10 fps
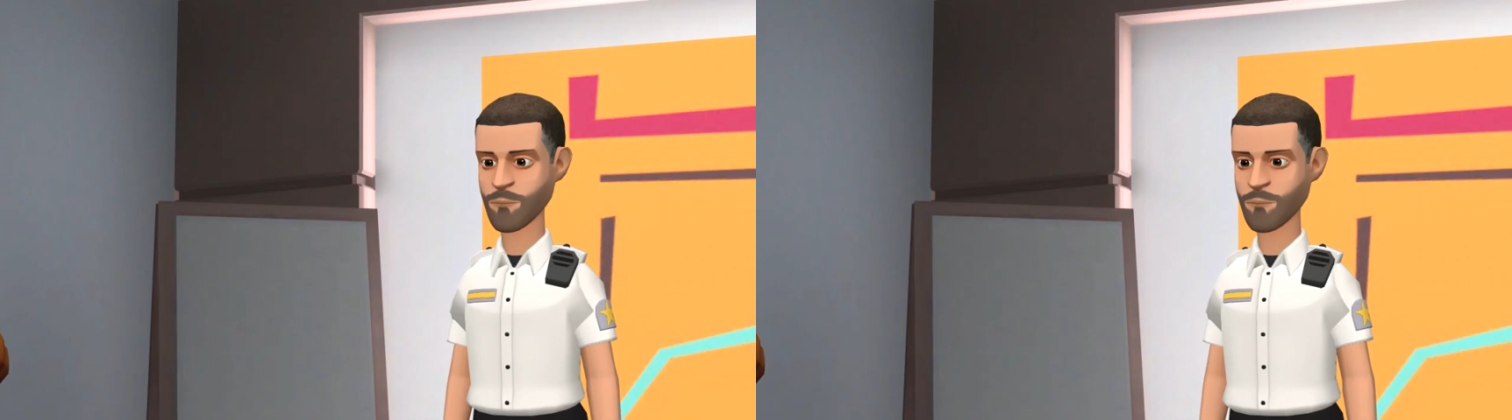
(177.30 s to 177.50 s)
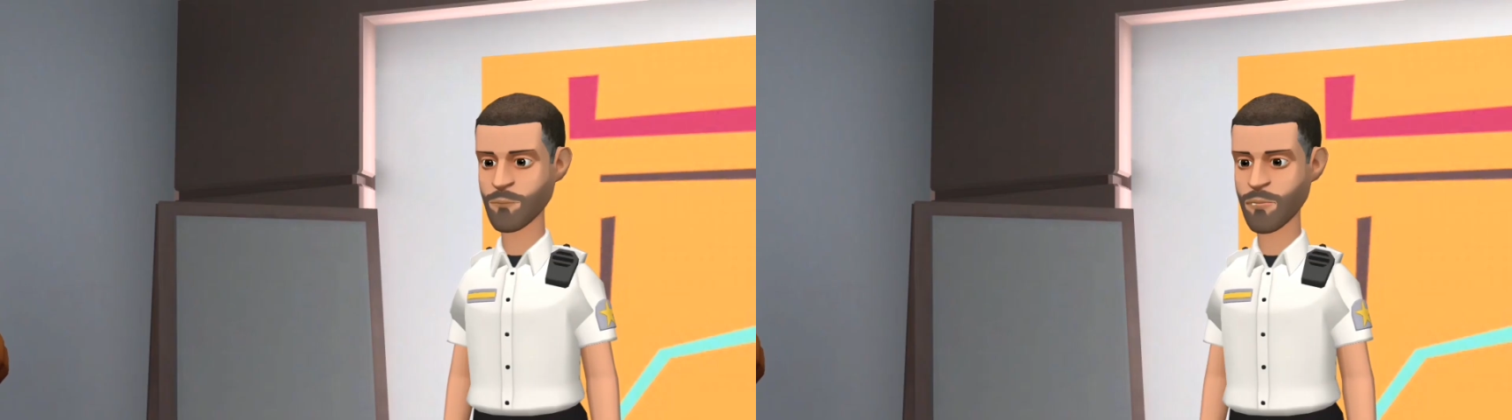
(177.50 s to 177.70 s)

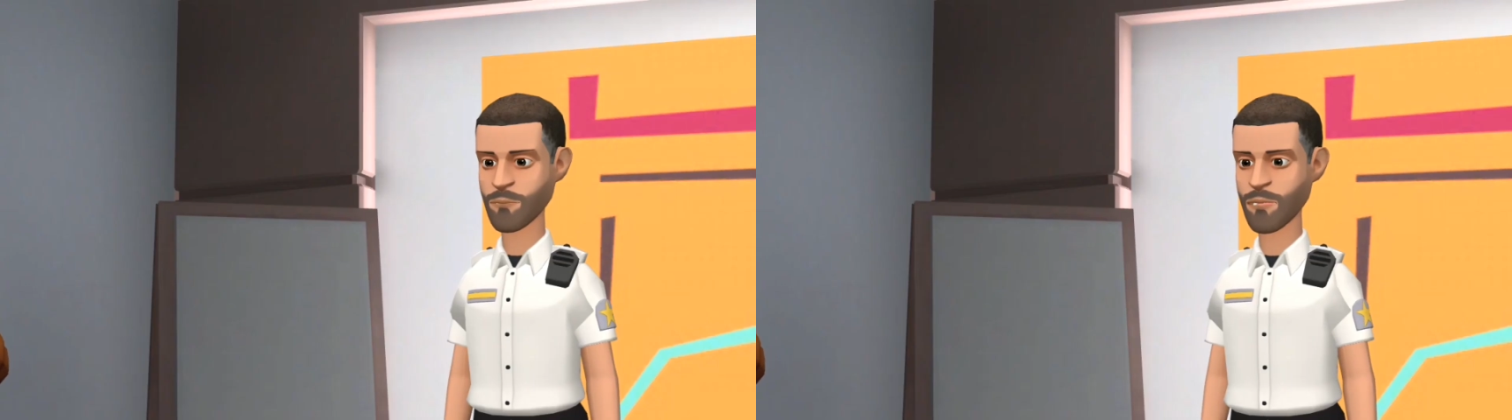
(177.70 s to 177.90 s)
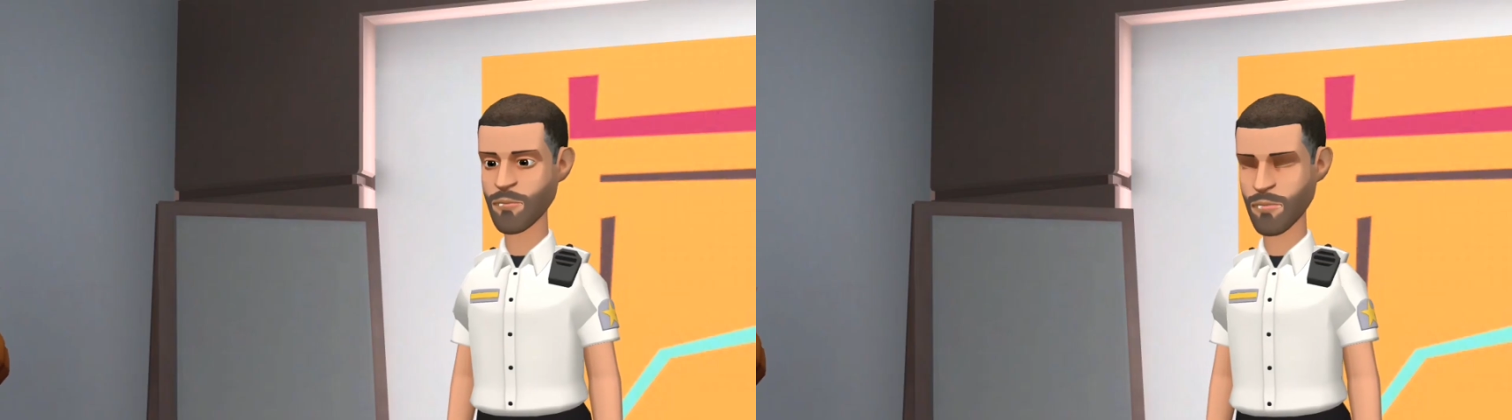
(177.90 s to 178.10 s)
What's
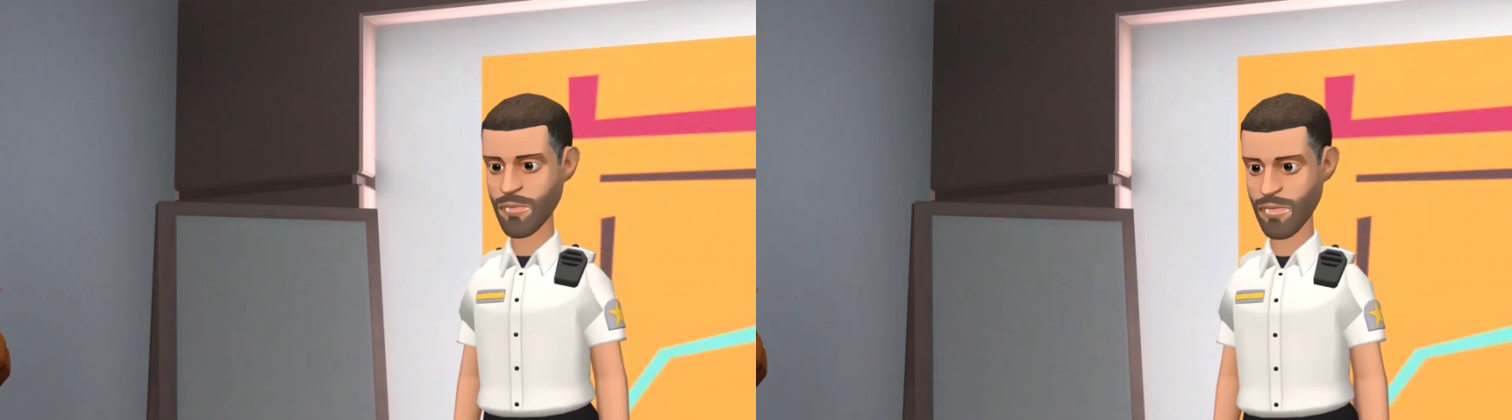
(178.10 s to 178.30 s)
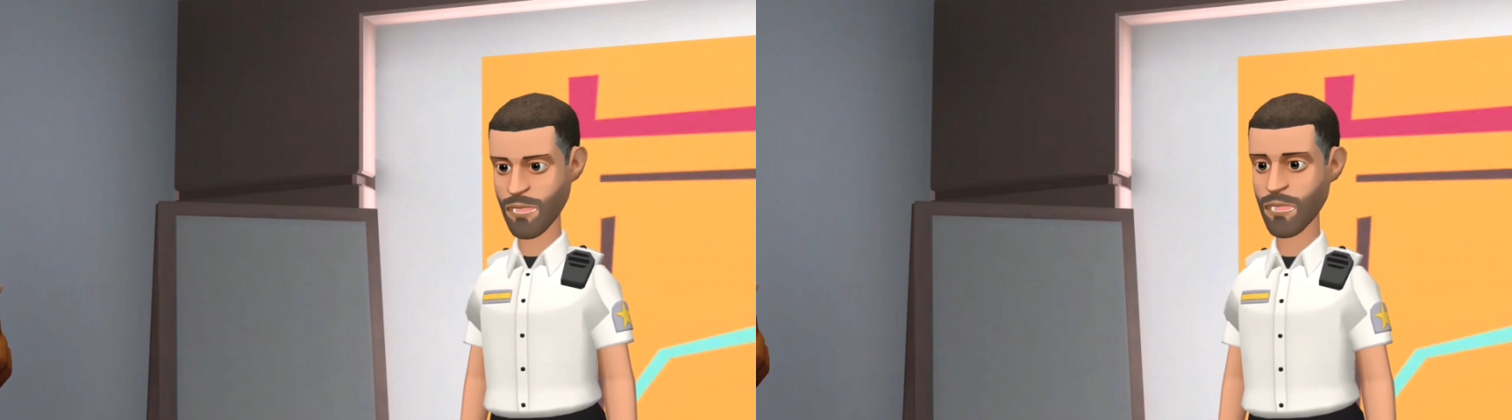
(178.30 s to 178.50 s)
good,
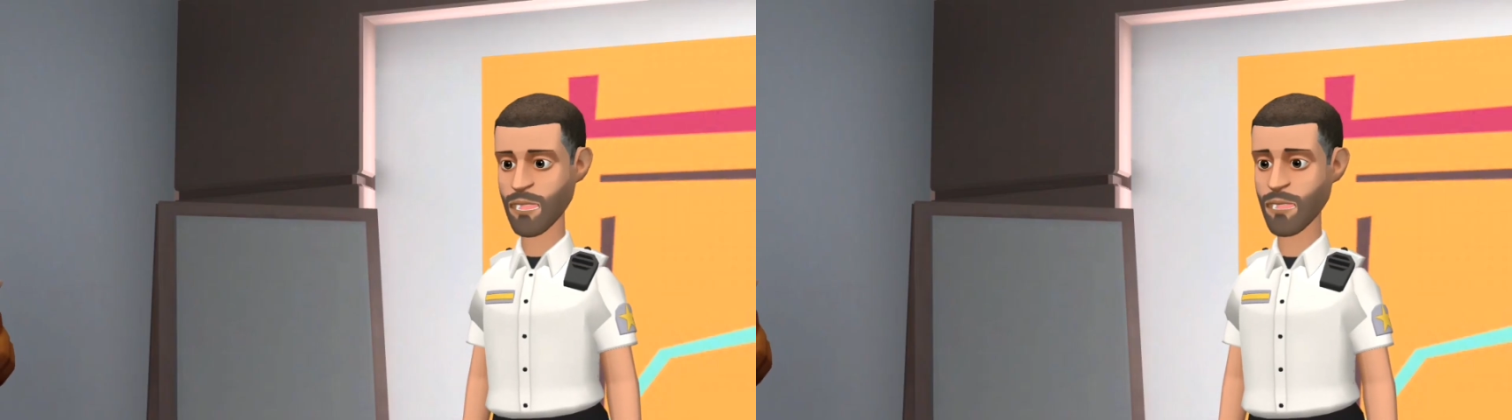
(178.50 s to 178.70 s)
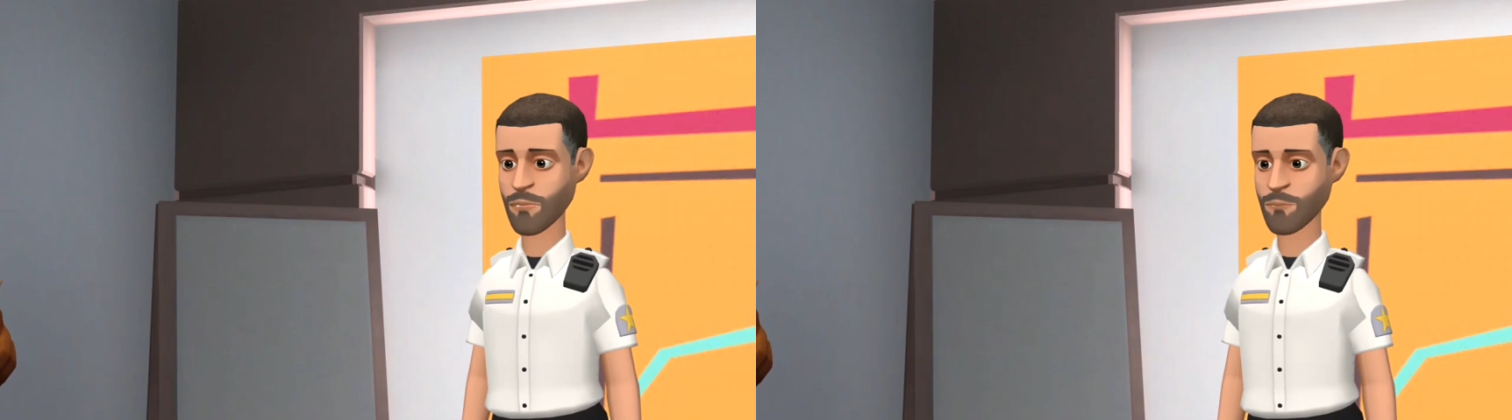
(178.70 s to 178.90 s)
y'all? How
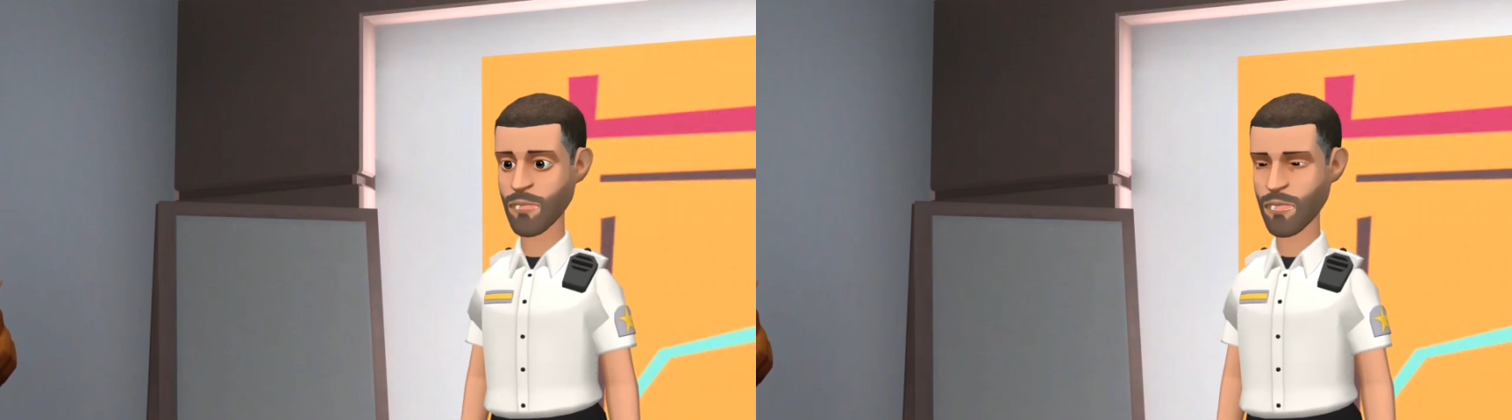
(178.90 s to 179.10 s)
everything